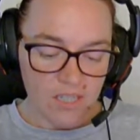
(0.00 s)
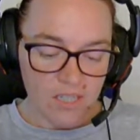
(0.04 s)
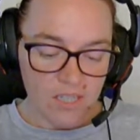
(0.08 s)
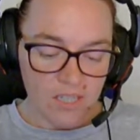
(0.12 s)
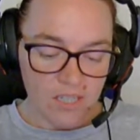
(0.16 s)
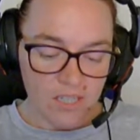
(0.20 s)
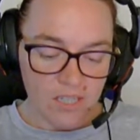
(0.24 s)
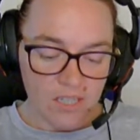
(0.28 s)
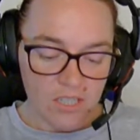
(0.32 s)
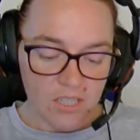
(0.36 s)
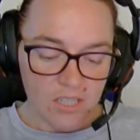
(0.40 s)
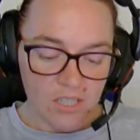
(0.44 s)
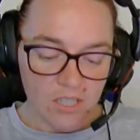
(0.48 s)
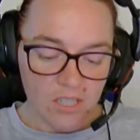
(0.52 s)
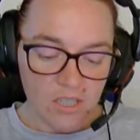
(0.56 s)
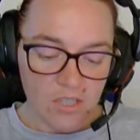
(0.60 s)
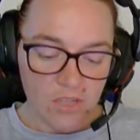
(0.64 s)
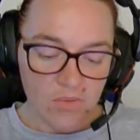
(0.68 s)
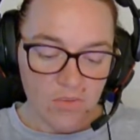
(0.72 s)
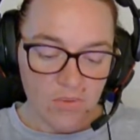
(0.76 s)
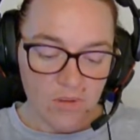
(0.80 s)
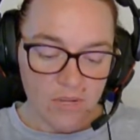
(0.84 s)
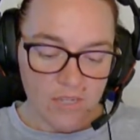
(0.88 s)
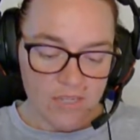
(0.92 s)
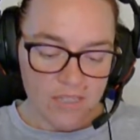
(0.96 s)
She took
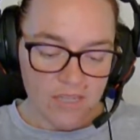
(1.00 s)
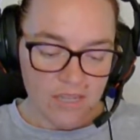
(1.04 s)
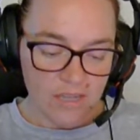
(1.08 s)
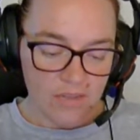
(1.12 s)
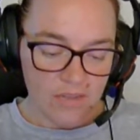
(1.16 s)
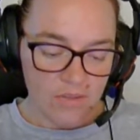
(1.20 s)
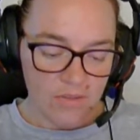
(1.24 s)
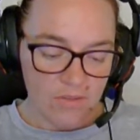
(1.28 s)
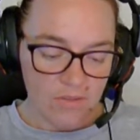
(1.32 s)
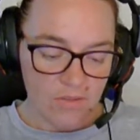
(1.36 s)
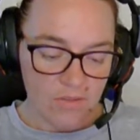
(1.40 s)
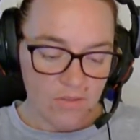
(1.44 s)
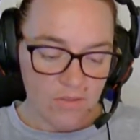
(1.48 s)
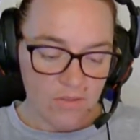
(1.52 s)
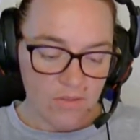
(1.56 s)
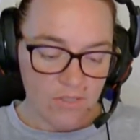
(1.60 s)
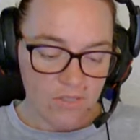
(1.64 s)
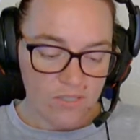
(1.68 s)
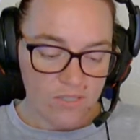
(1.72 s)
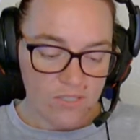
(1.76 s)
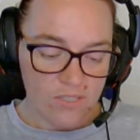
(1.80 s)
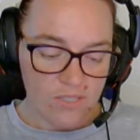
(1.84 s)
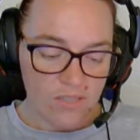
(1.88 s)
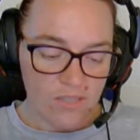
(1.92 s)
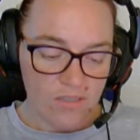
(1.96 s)
her way down through the
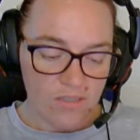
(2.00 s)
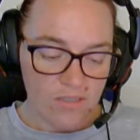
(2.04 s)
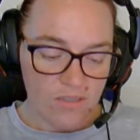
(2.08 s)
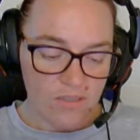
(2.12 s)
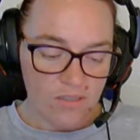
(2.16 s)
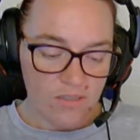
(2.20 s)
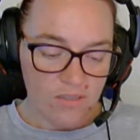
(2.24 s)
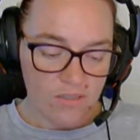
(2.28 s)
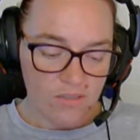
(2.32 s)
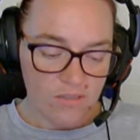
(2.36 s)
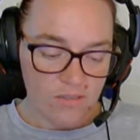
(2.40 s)
sere